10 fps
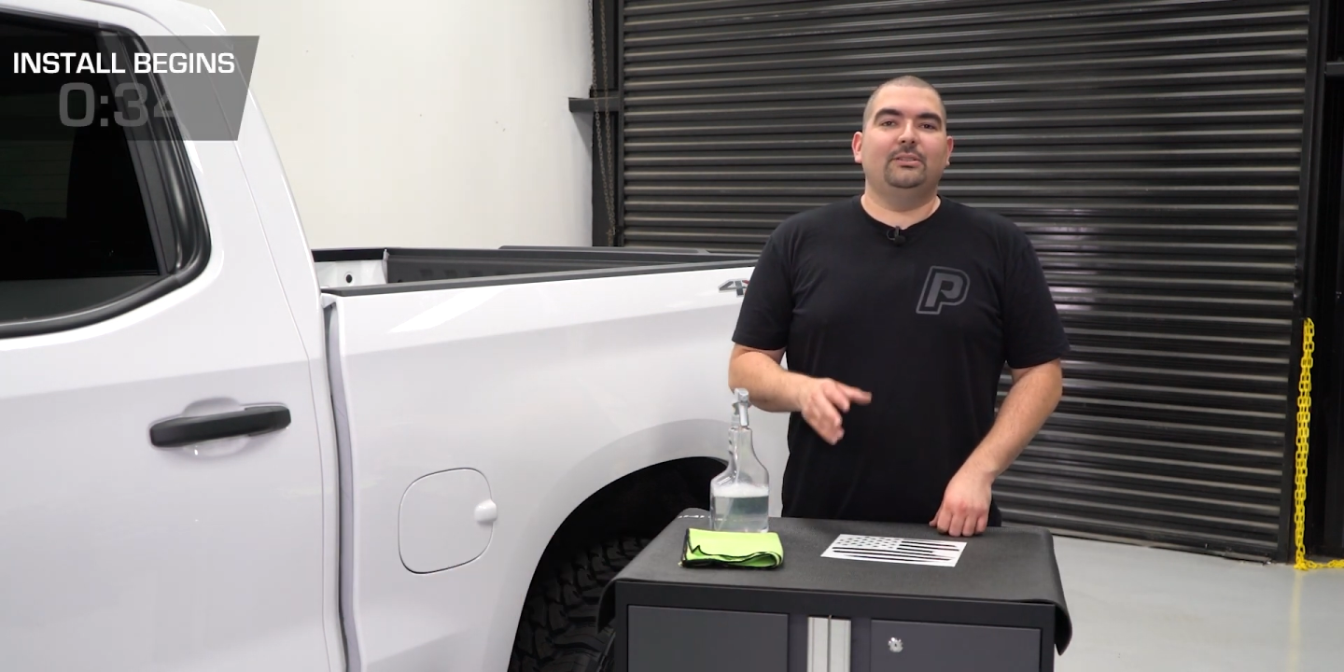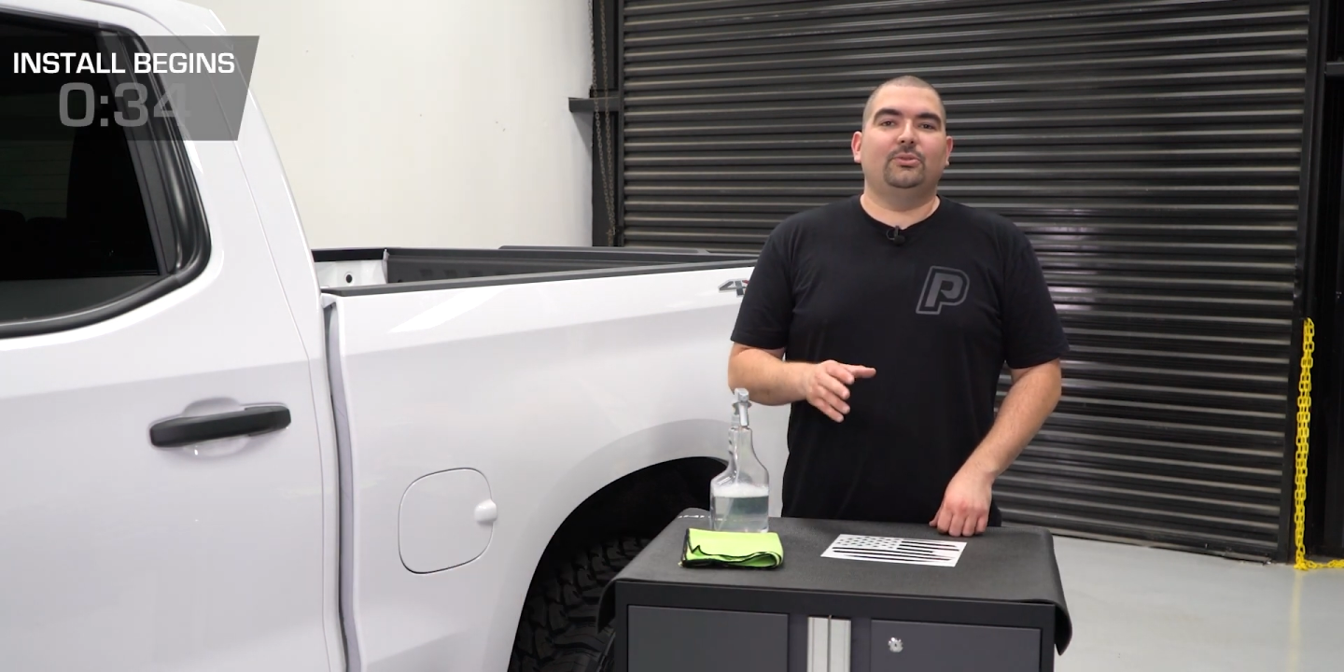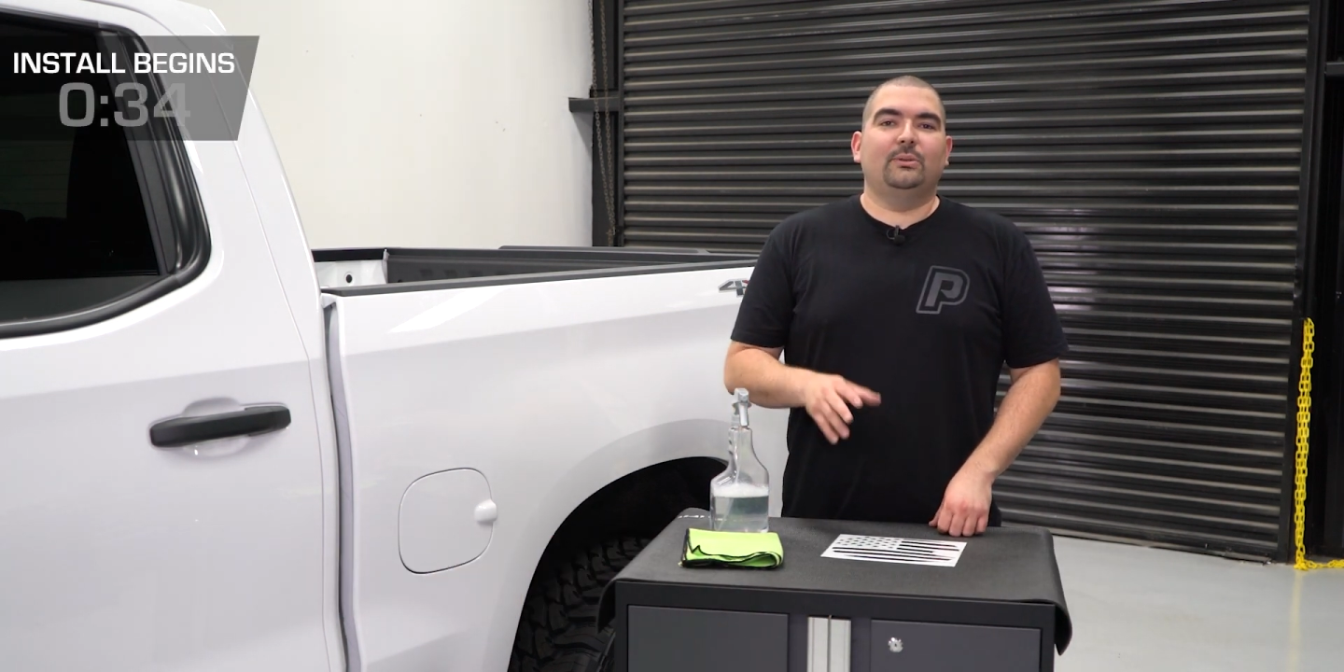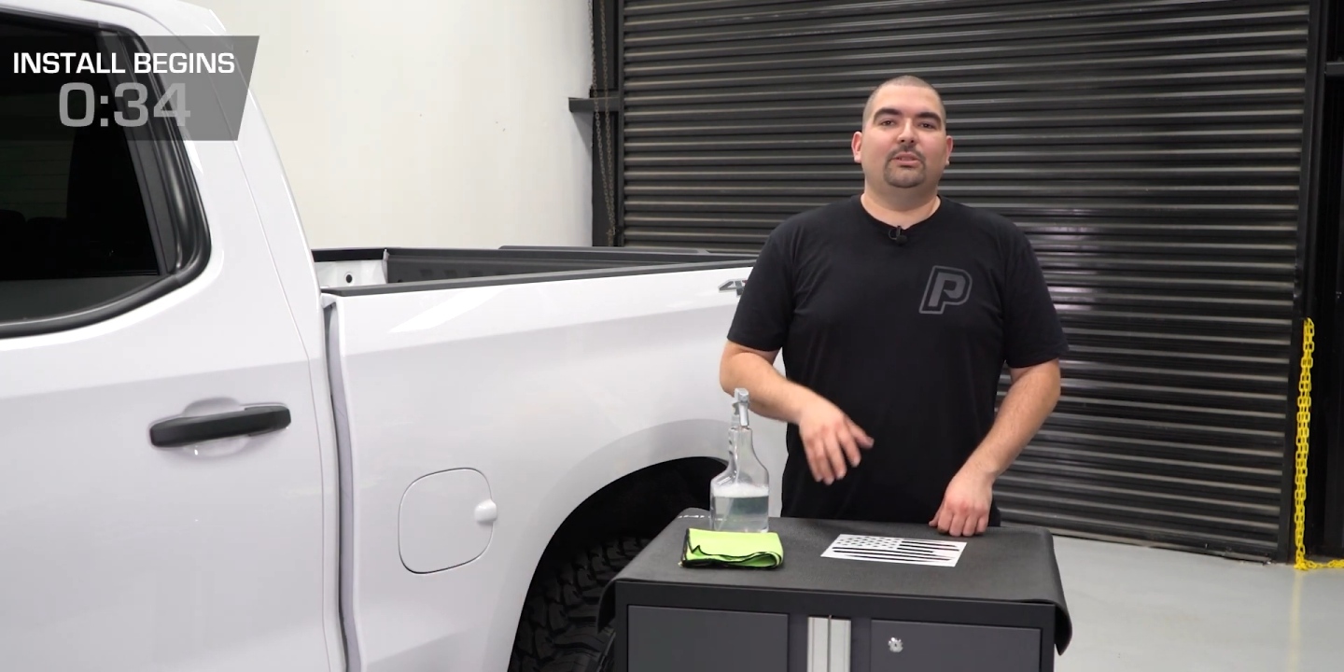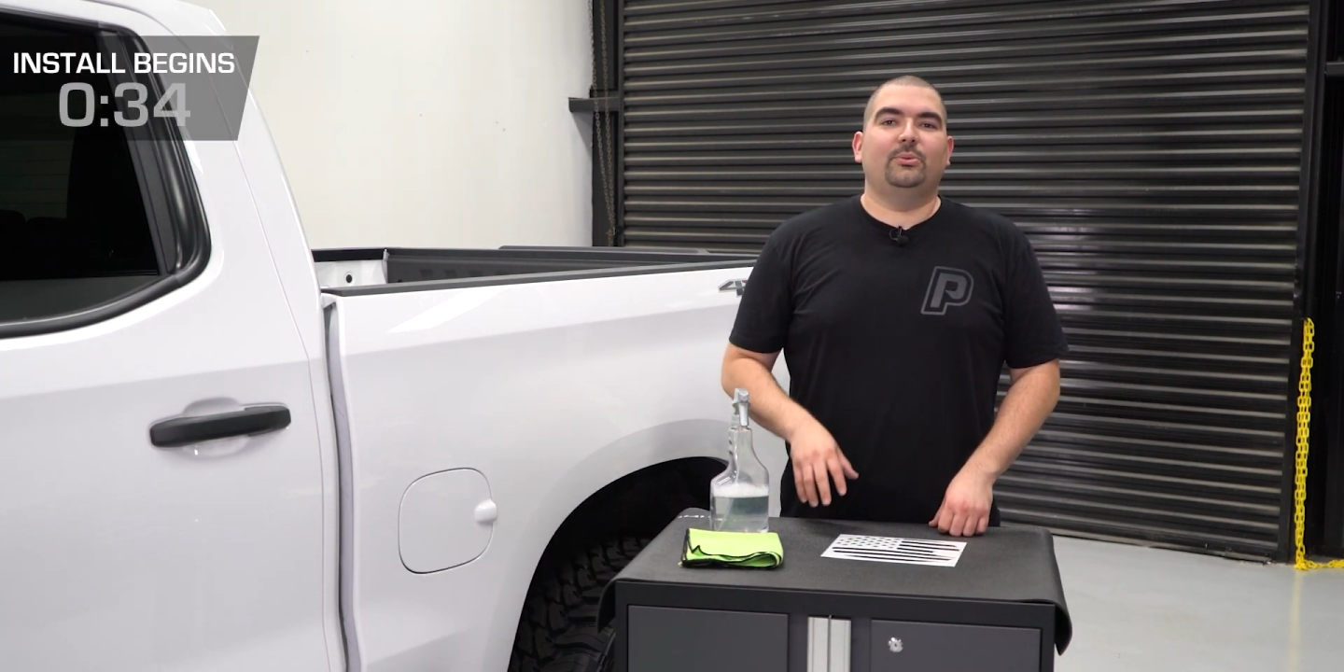to
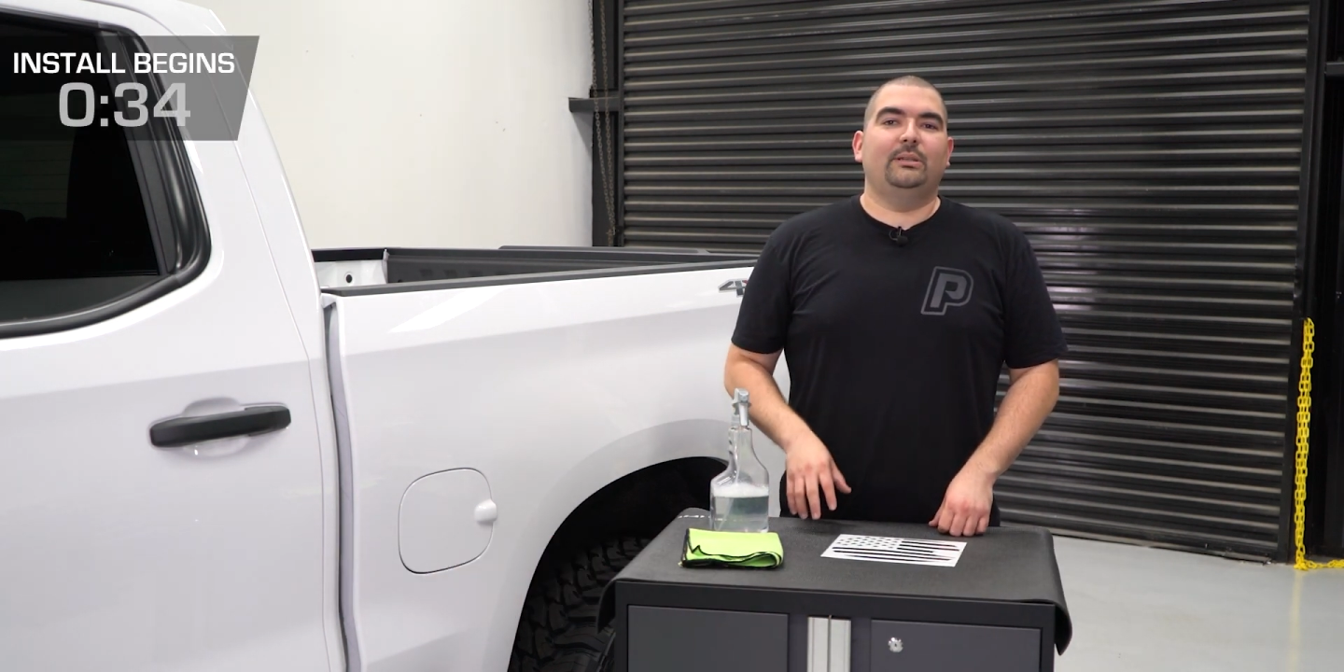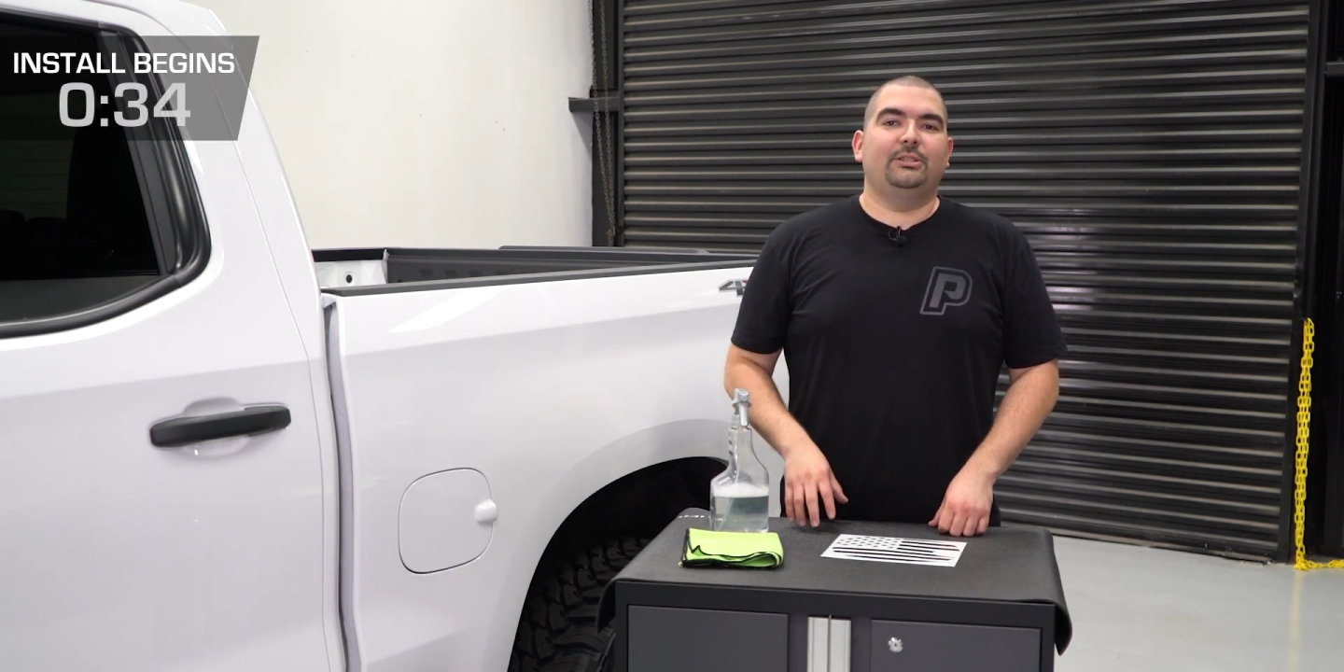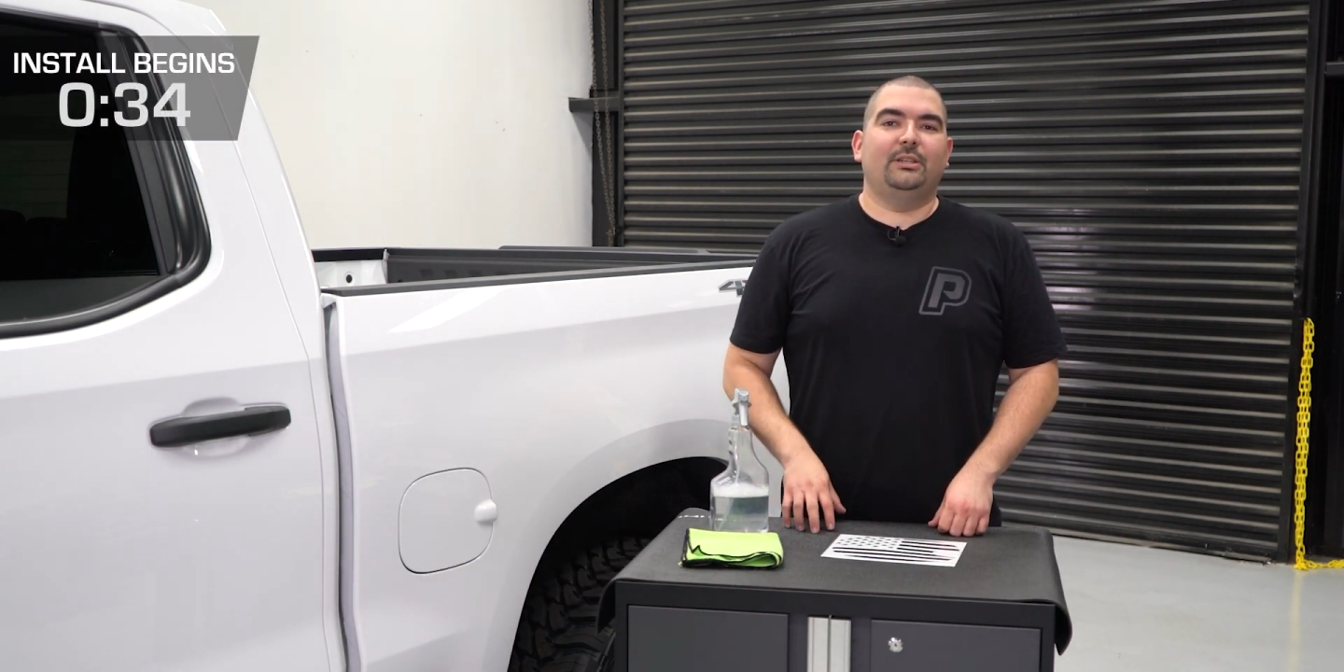2020